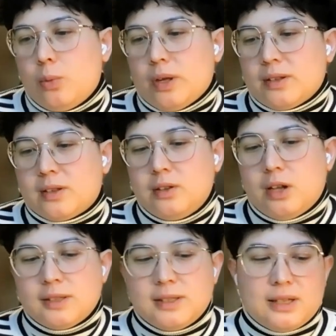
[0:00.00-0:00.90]
was
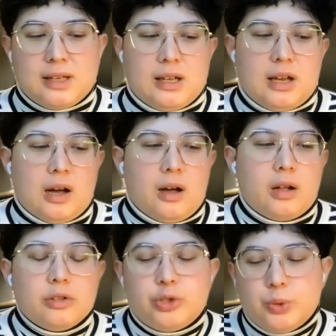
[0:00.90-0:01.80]
not to say,
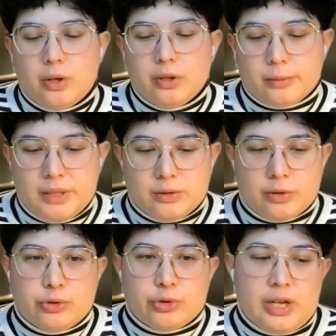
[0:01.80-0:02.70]
I'll do all the
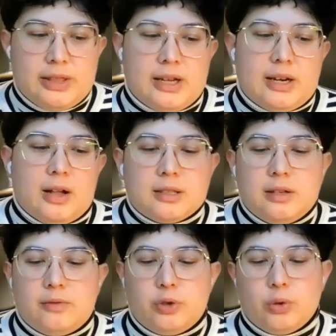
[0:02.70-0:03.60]
research and then I'll
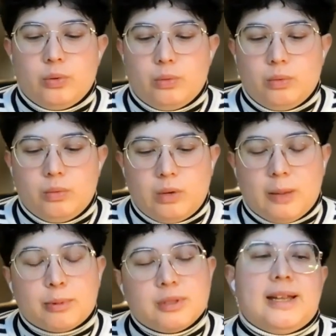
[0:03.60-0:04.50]
give you,
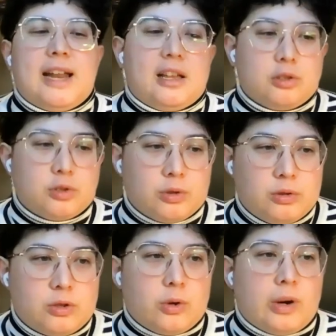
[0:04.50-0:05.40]
I'll present
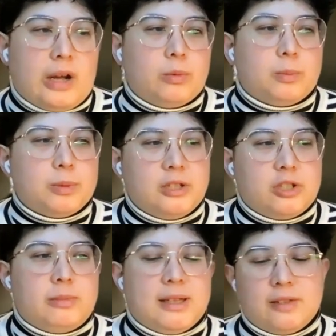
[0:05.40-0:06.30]
answers, or I will
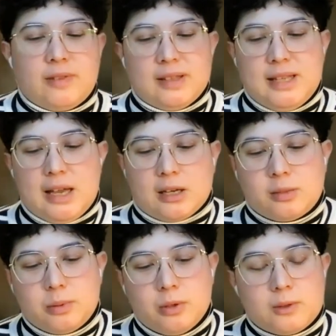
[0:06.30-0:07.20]
position myself as the
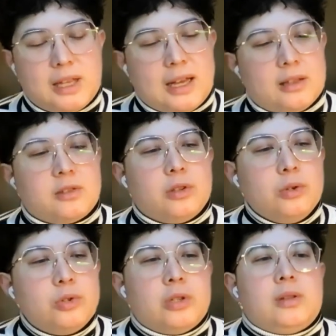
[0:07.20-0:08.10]
expert that has
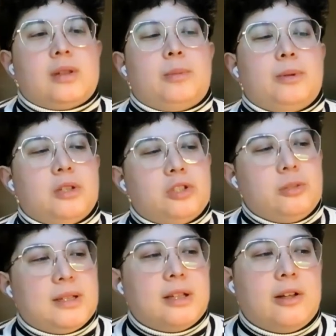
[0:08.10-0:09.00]
solutions. I'll position
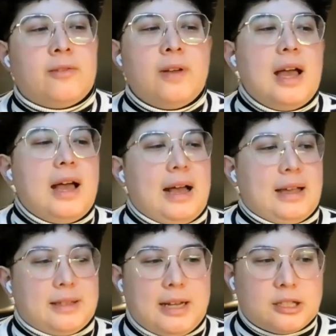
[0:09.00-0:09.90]
myself
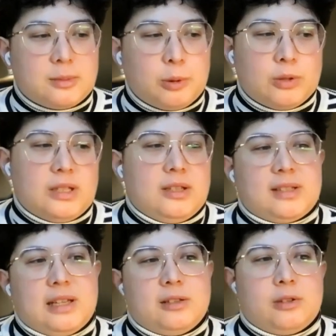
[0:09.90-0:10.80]
as an expert in the
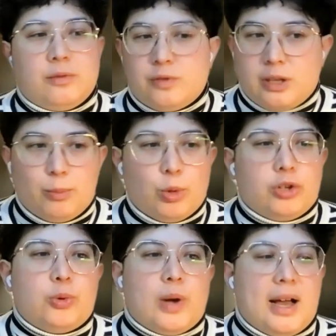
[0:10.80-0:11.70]
sense of
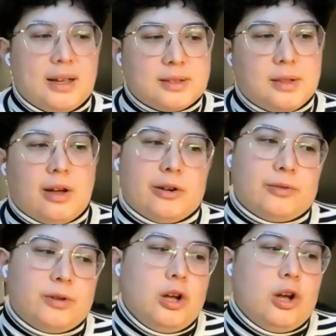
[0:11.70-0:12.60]
someone who has a lot
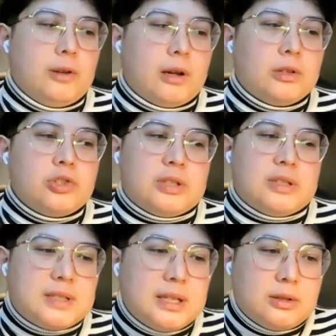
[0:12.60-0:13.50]
of knowledge and
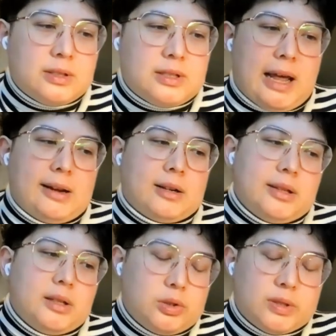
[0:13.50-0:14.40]
skills and
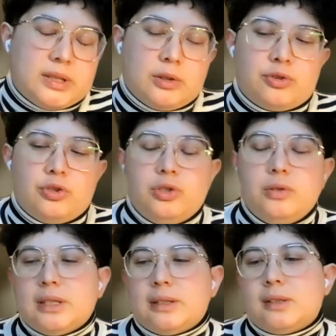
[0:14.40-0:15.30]
analytical skills to do
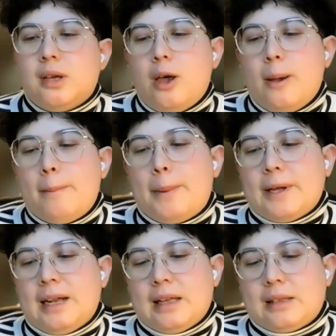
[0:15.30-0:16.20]
this,
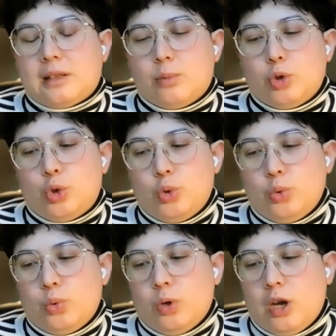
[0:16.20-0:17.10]
but as someone
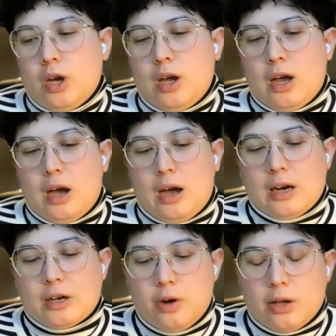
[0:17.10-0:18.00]
who
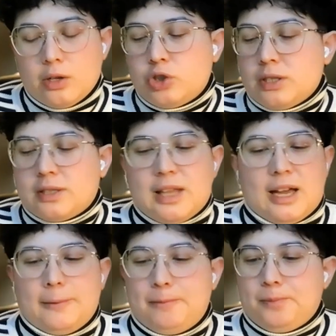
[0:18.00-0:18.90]
acknowledges
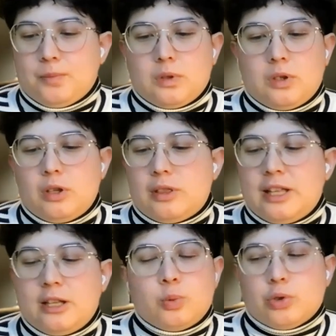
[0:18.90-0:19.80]
that
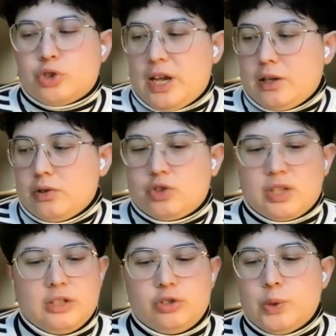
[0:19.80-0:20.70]
things will
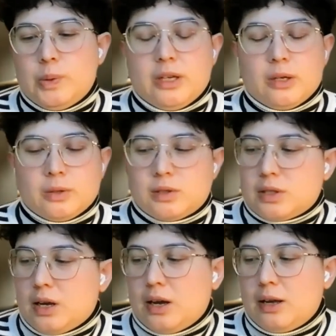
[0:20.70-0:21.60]
change in two
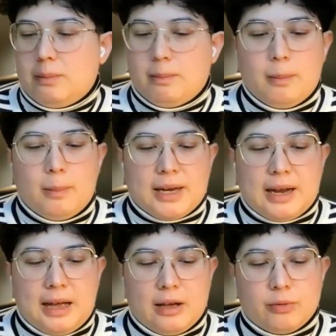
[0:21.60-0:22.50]
years, I
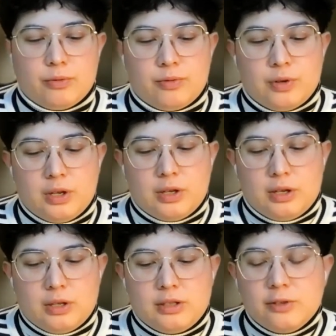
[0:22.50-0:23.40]
might have
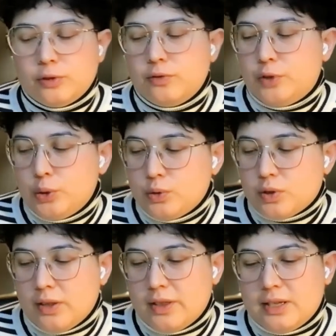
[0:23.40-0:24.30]
different views
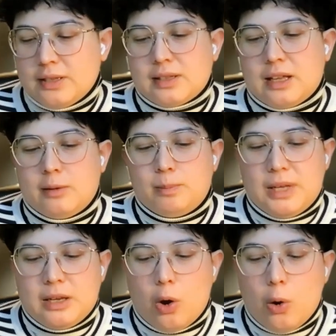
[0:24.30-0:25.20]
on this and
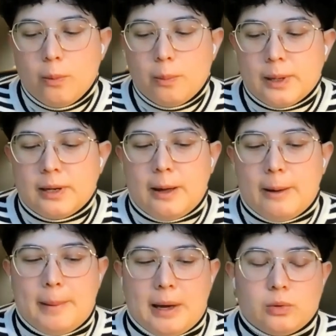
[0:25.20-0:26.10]
being open
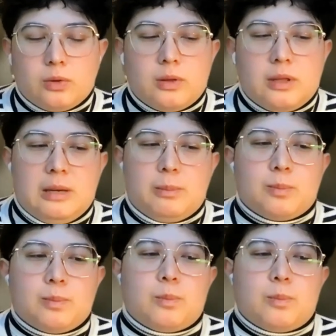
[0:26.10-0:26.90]
about the